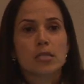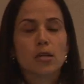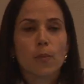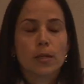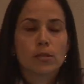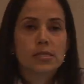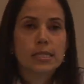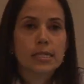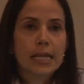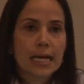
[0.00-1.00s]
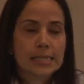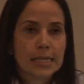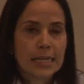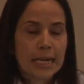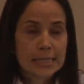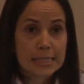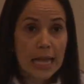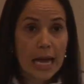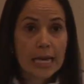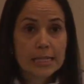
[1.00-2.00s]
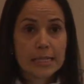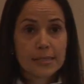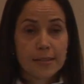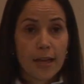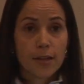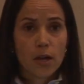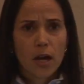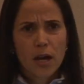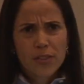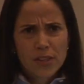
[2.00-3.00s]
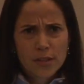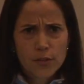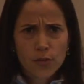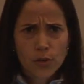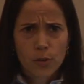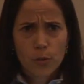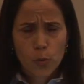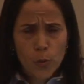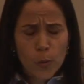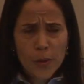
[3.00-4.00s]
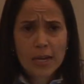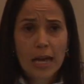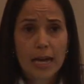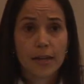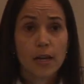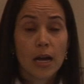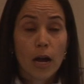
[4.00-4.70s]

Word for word: So what you see in the next, next slide is that uh, I think it's a green line,